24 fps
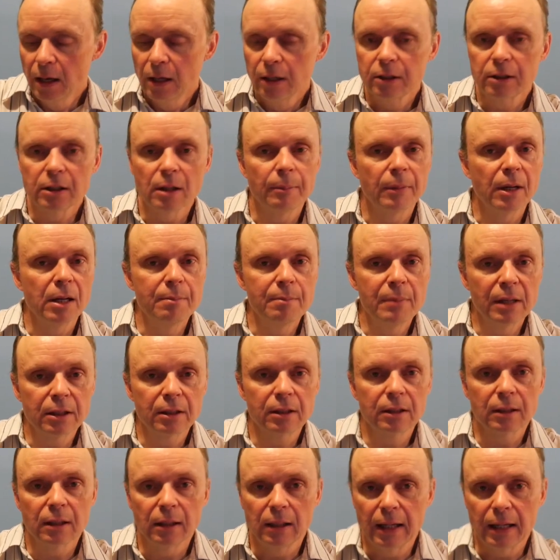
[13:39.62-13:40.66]
Somebody
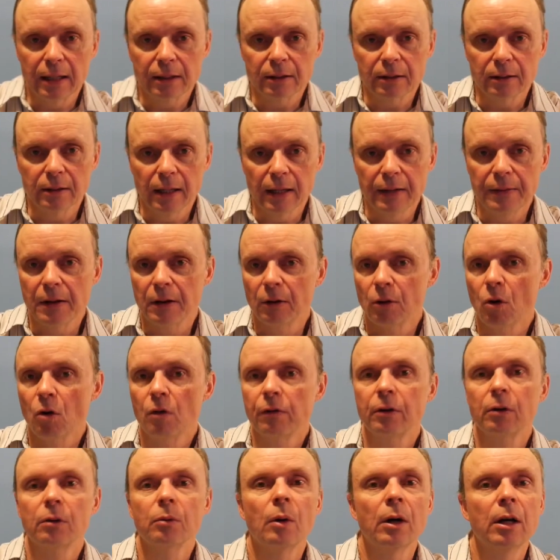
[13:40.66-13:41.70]
misses a lesson and they're
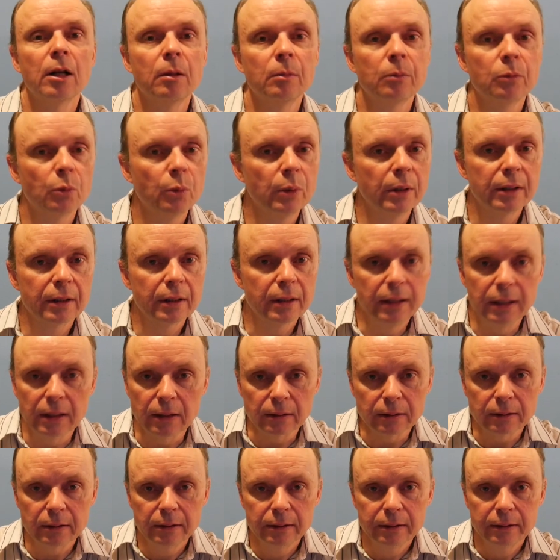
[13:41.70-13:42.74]
overwhelmed with
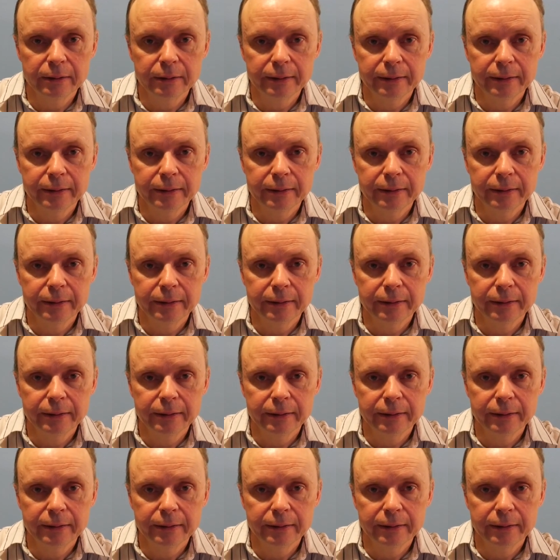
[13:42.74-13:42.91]
guilt.